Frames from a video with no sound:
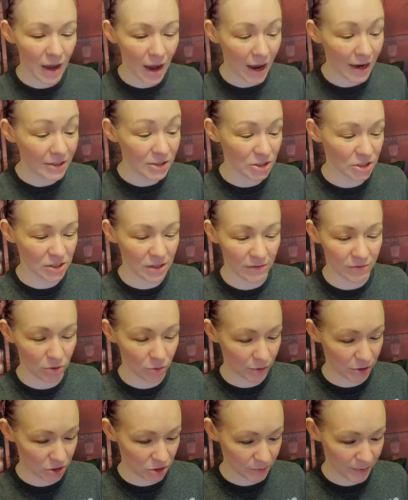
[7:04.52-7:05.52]
I just love
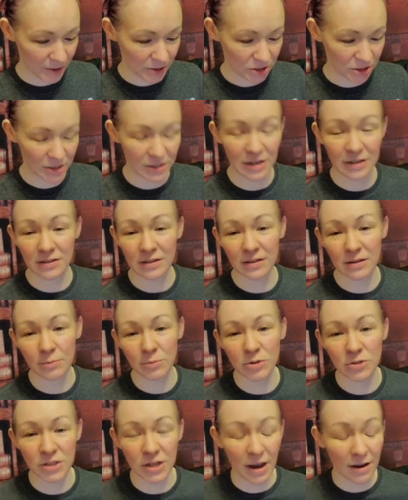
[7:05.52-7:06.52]
Luigi's Mansion, and I think the
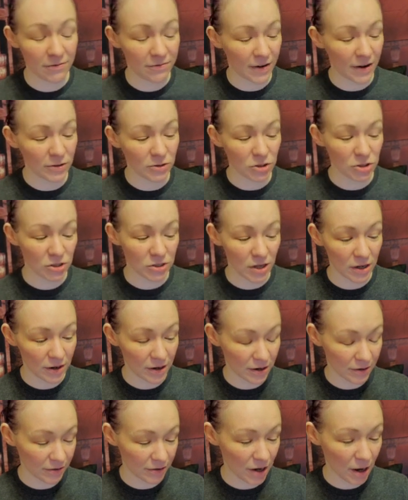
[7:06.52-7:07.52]
music. I found
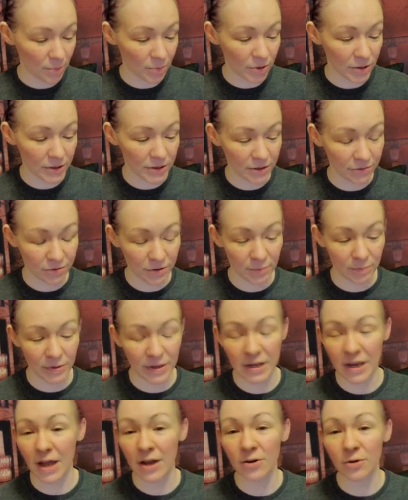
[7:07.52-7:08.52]
a couple of different
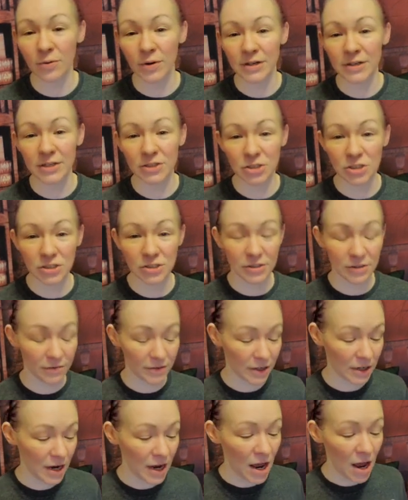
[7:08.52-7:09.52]
piano renditions of
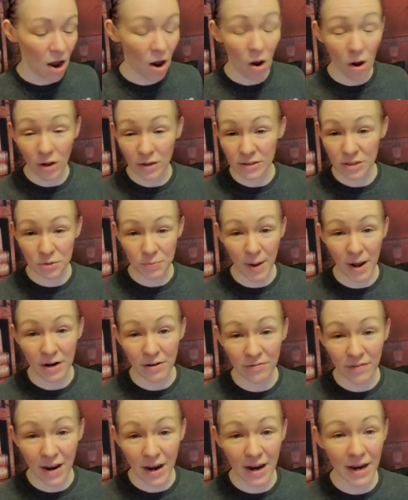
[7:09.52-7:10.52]
it on
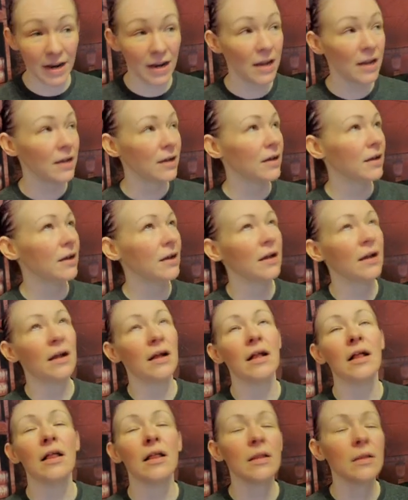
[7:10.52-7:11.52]
Spotify.
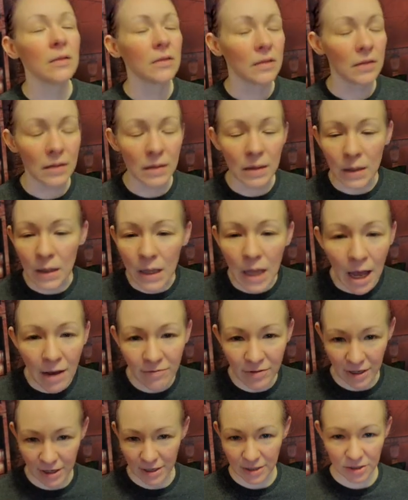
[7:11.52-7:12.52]
Love
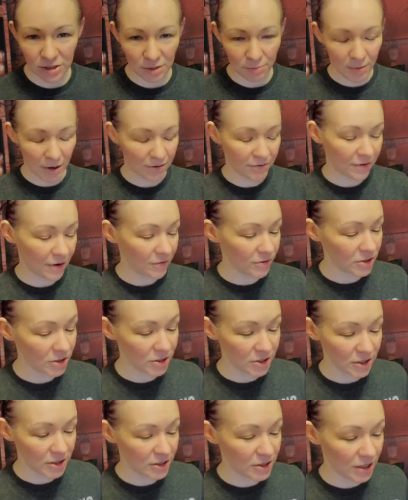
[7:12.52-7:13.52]
it. It's on my favorites
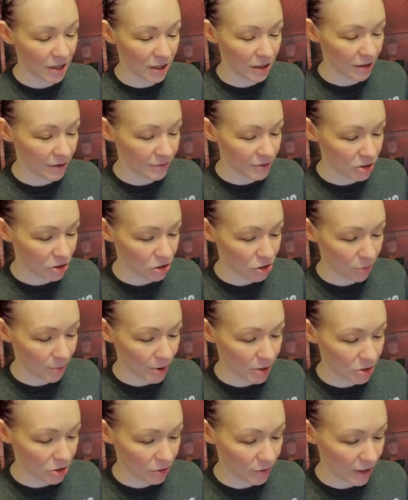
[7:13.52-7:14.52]
list and I love it so
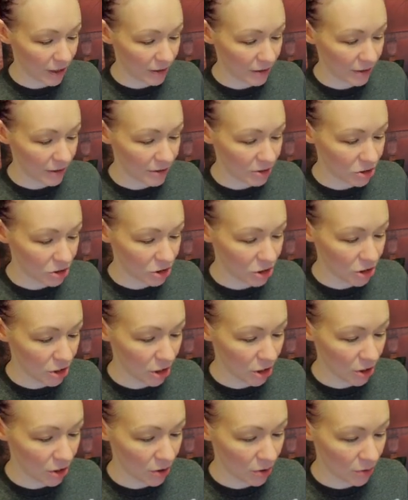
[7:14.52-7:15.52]
much. Okay, let's
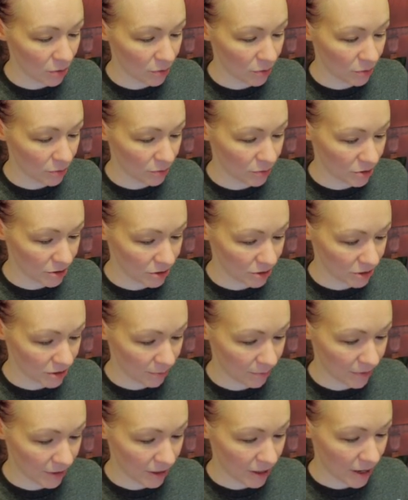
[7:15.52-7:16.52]
go to
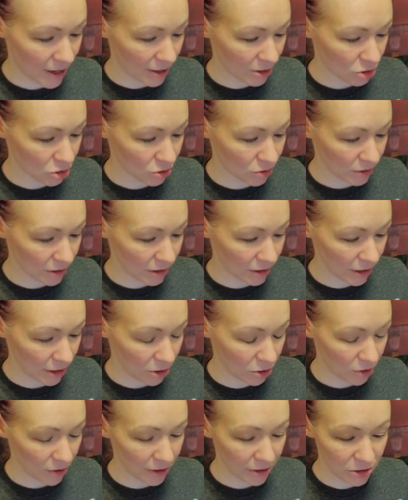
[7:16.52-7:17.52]
something actually like
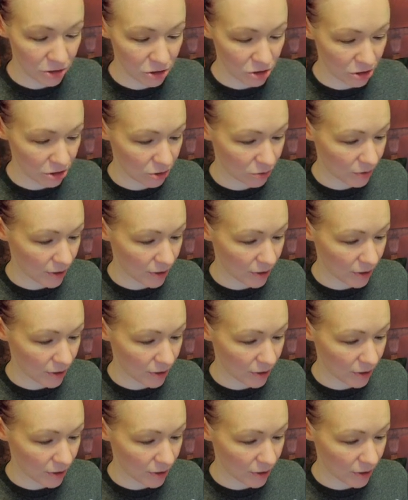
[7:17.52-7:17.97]
cringe that you